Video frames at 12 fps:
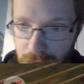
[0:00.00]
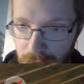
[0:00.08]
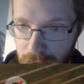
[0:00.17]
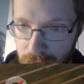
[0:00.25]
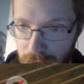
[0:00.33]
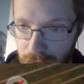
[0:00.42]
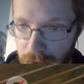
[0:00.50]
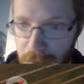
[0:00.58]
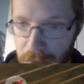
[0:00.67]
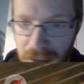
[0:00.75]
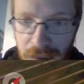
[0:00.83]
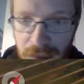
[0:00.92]
a little bit
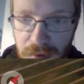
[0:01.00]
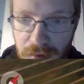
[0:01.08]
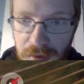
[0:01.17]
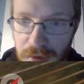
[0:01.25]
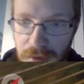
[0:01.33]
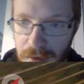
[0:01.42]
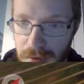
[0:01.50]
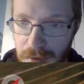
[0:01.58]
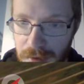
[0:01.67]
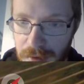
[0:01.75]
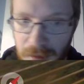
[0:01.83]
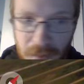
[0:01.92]
east
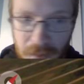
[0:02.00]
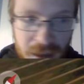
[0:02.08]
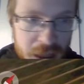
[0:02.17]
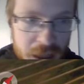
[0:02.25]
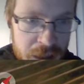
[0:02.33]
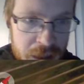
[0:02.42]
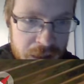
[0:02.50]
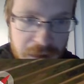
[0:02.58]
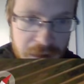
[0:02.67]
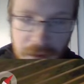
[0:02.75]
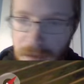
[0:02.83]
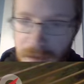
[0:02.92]
somewhere. I, I don't
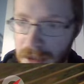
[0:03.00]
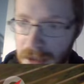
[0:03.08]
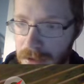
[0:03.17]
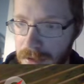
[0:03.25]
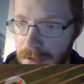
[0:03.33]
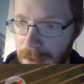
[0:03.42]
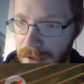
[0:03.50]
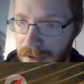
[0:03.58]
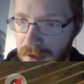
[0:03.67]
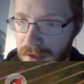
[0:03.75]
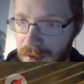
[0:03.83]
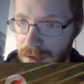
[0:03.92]
really know about this.
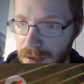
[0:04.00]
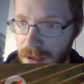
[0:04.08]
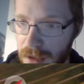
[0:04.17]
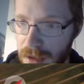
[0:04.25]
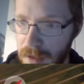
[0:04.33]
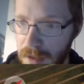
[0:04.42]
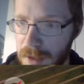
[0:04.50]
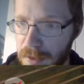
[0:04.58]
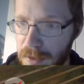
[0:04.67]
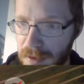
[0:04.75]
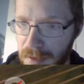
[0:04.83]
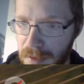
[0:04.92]
Could be towards
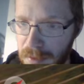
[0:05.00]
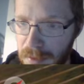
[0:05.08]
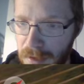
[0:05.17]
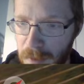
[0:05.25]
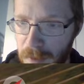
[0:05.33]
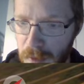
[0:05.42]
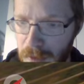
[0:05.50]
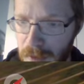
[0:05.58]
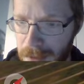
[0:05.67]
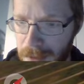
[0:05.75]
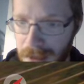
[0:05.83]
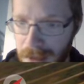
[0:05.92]
Eswil or
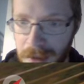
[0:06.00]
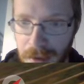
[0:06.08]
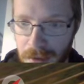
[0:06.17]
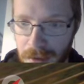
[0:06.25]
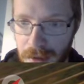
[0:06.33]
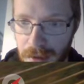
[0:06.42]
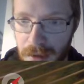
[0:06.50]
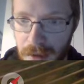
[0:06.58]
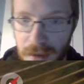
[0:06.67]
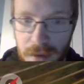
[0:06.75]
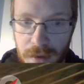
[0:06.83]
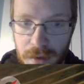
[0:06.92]
Mpumalanga or